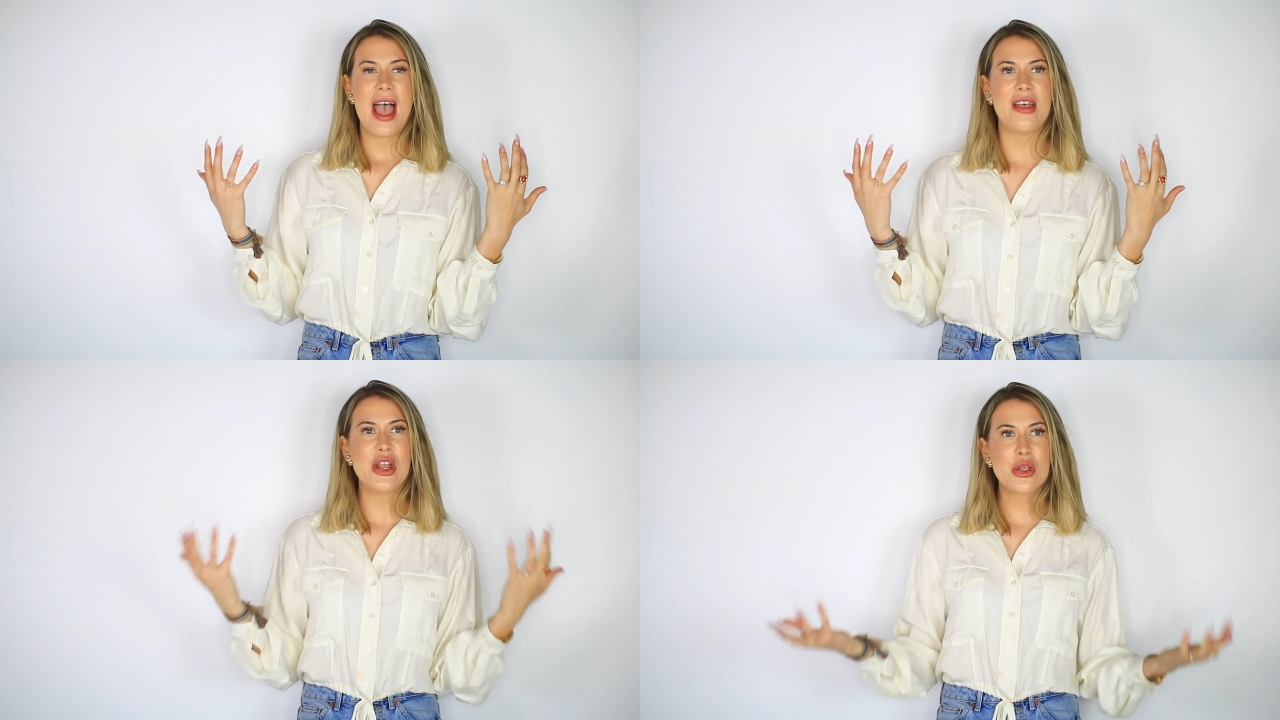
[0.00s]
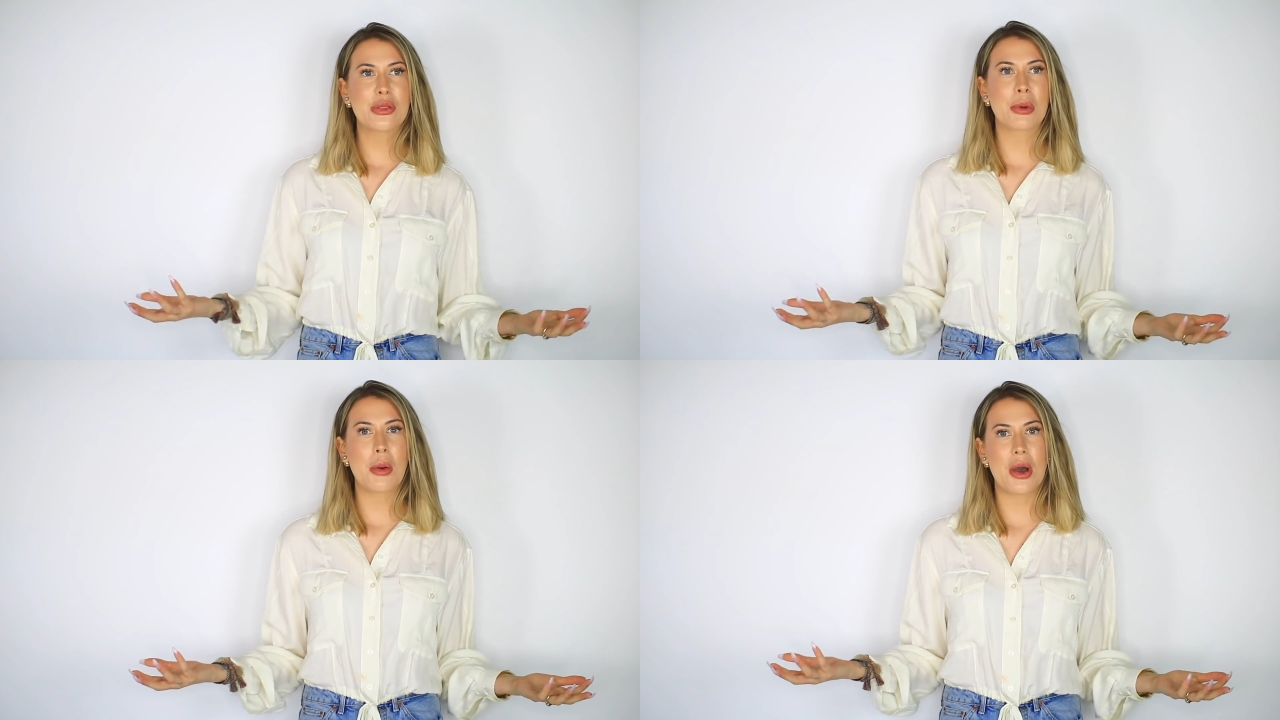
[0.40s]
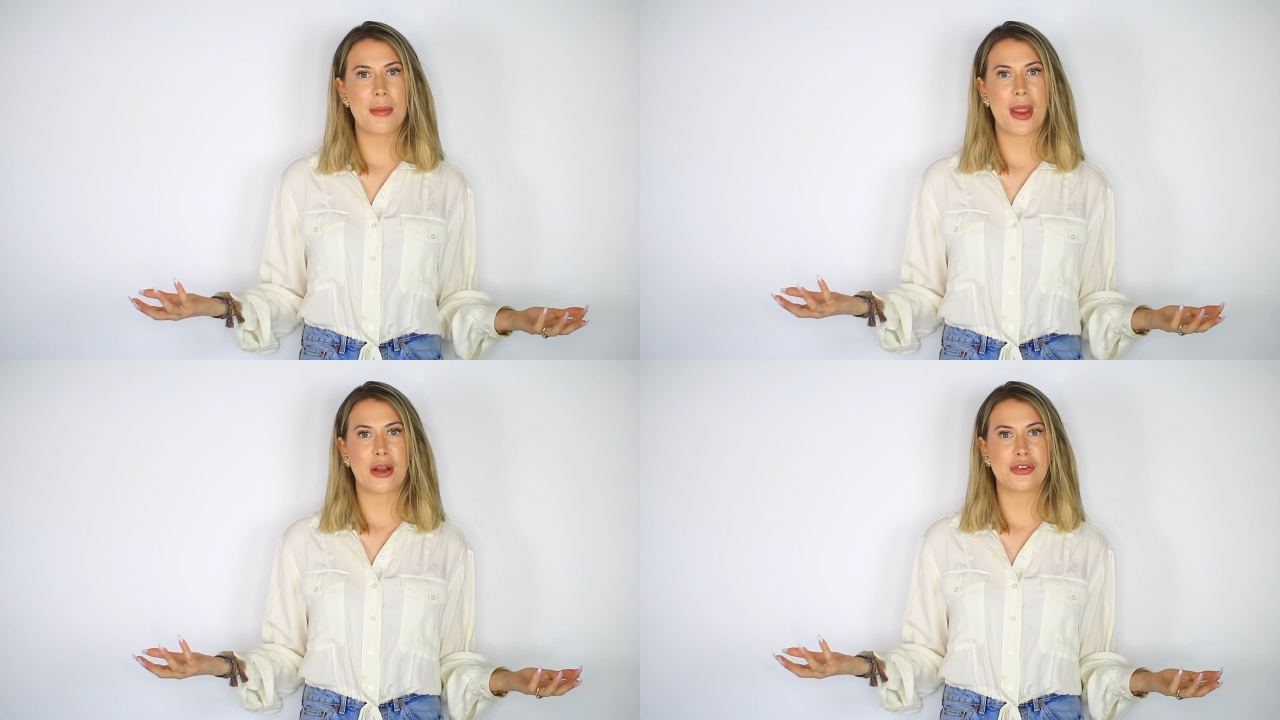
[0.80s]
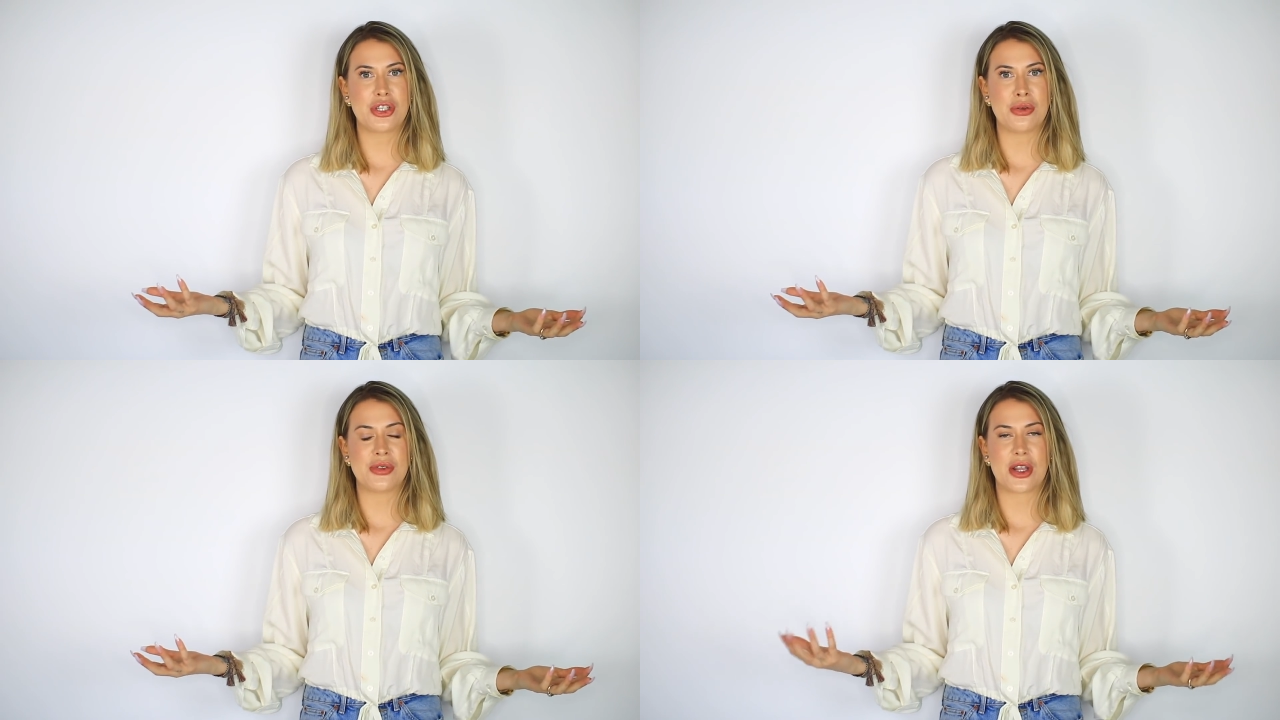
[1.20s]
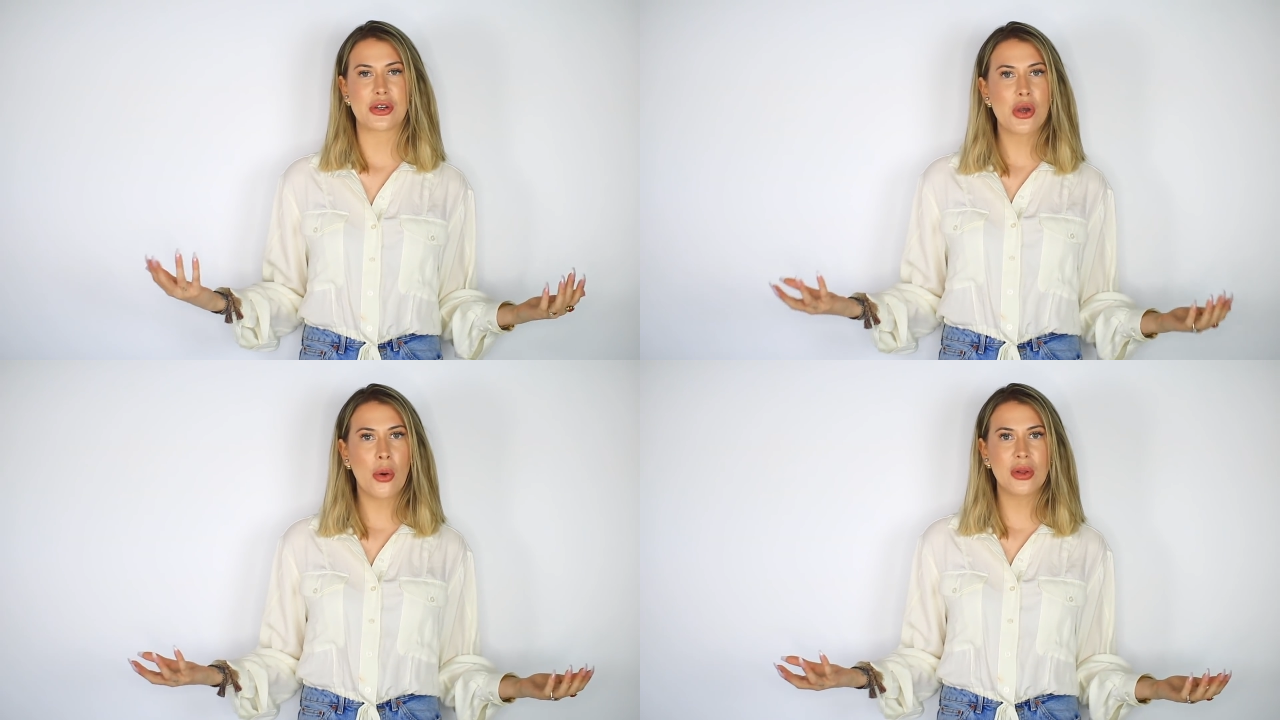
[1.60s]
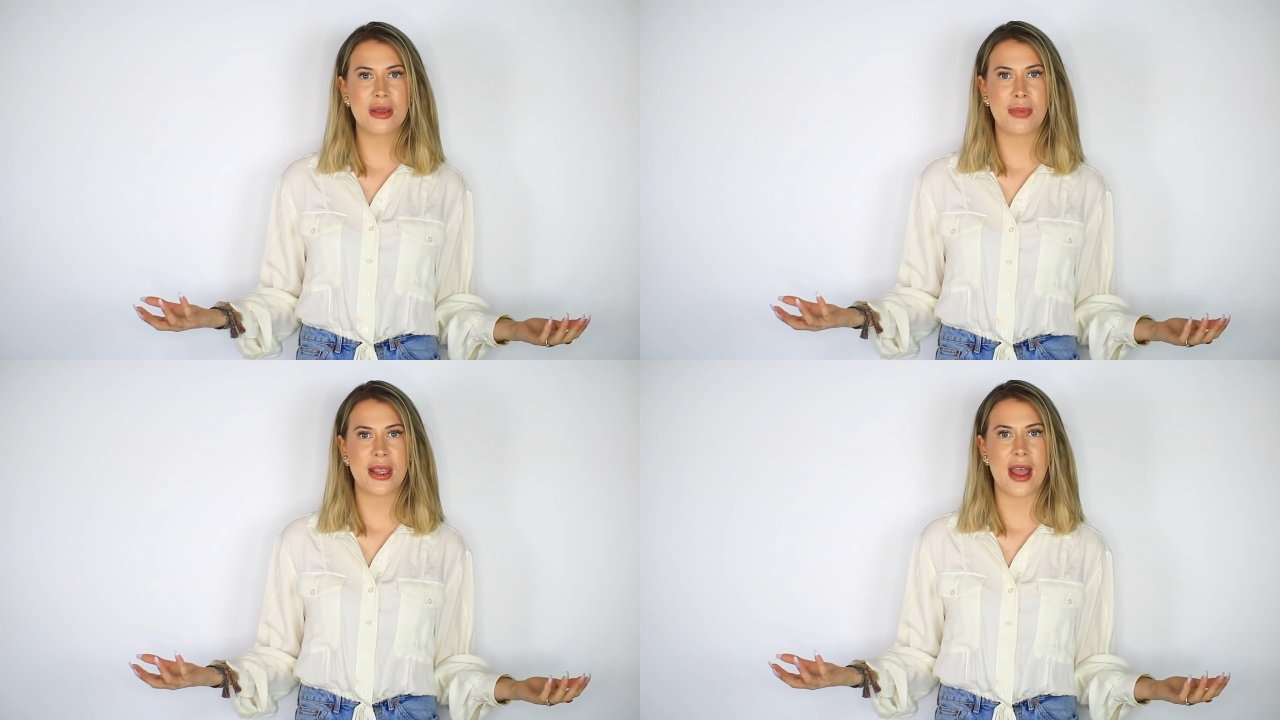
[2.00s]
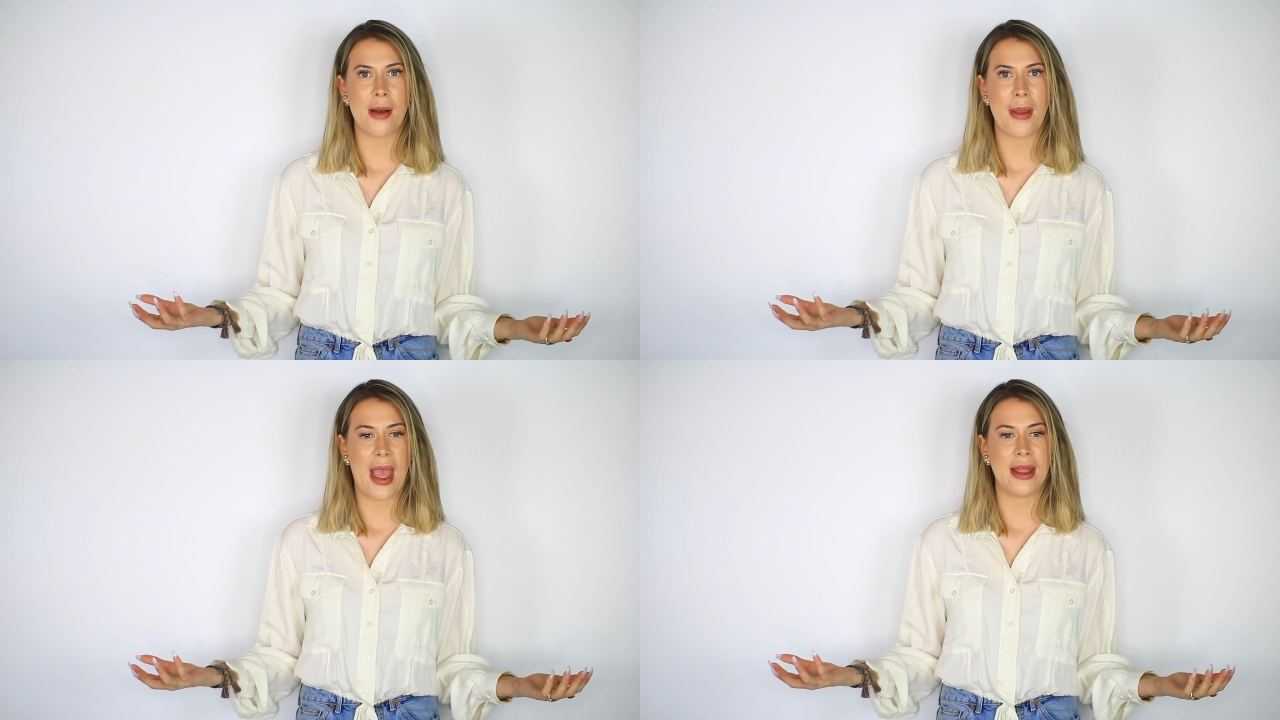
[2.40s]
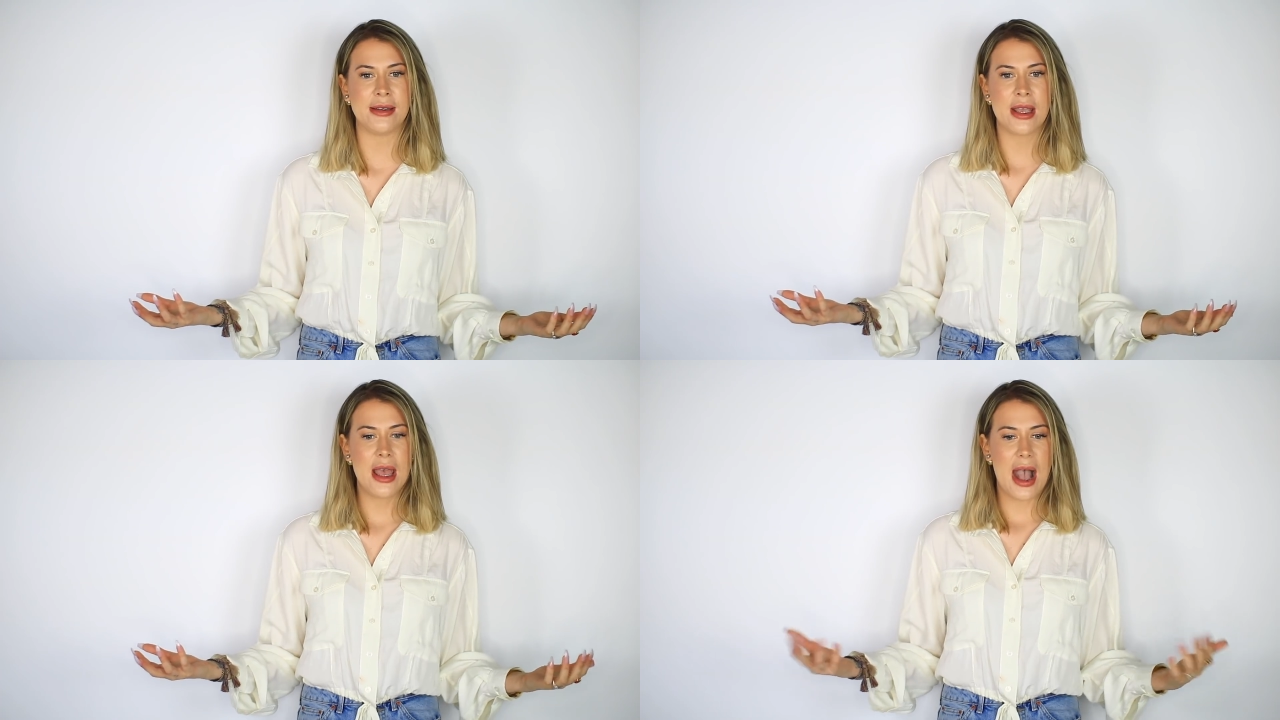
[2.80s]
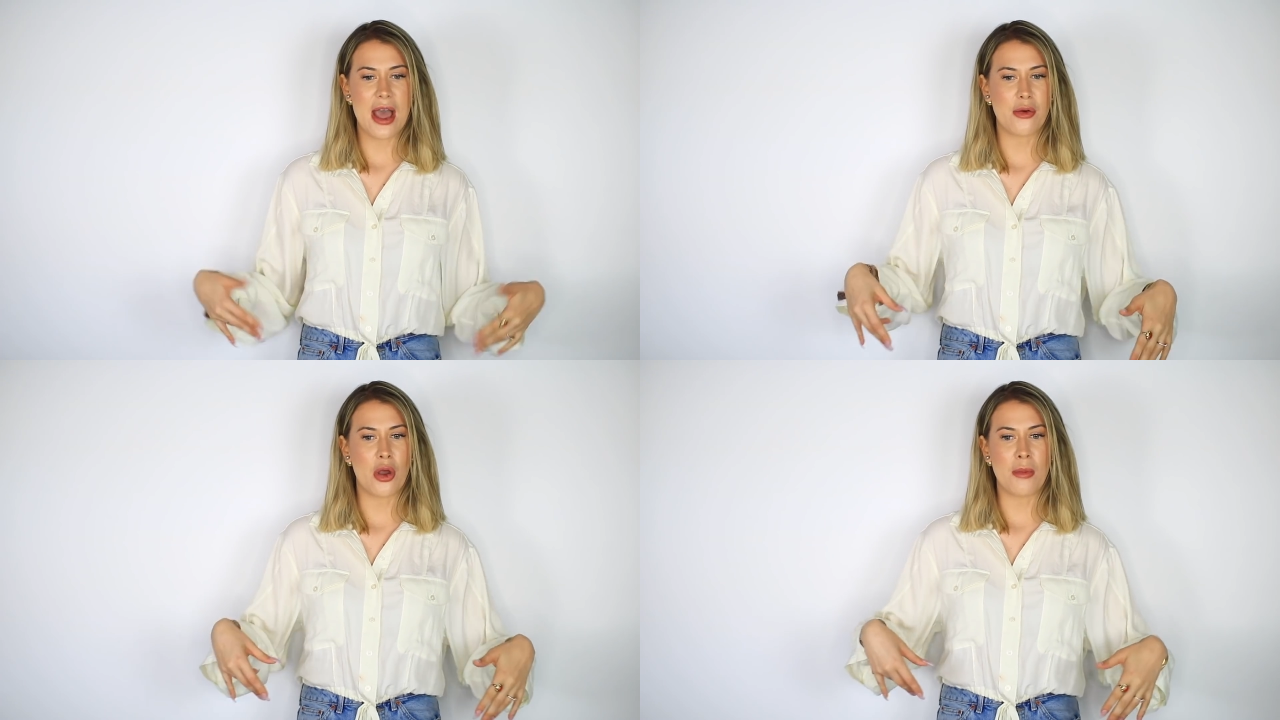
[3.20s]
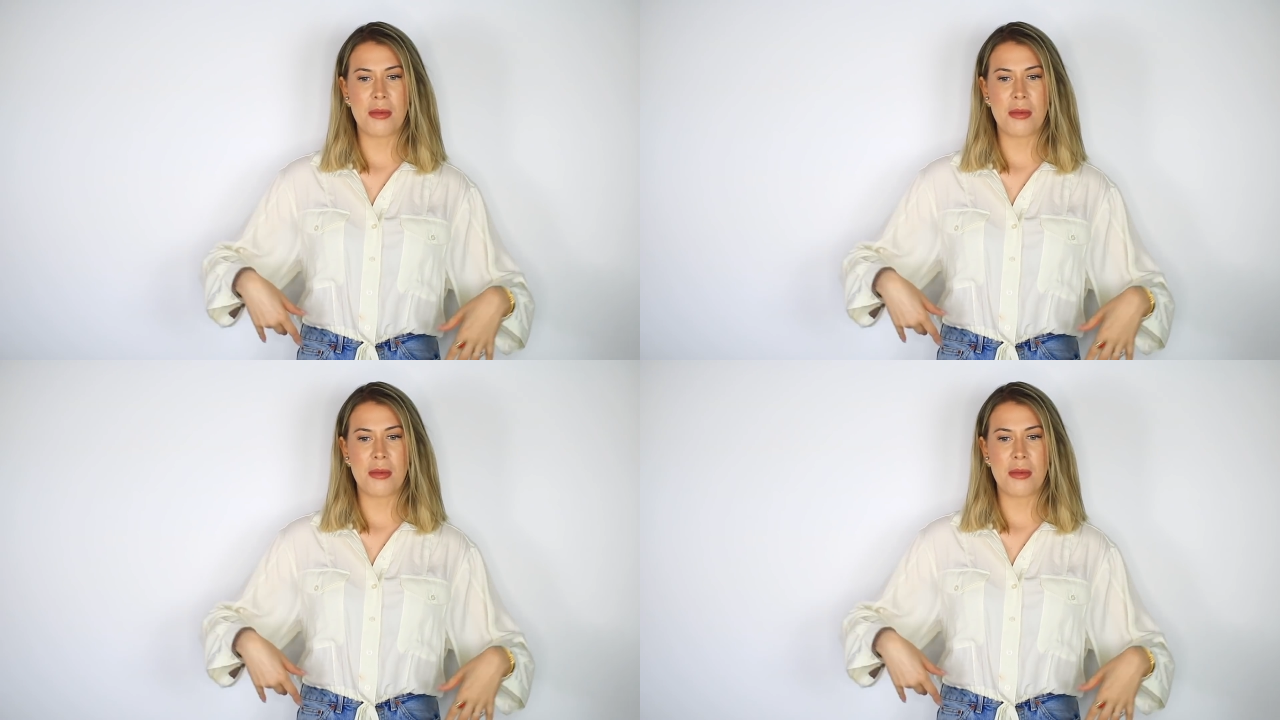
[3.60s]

and then you throw on a pair of shoes that are totally beat up and I don't know,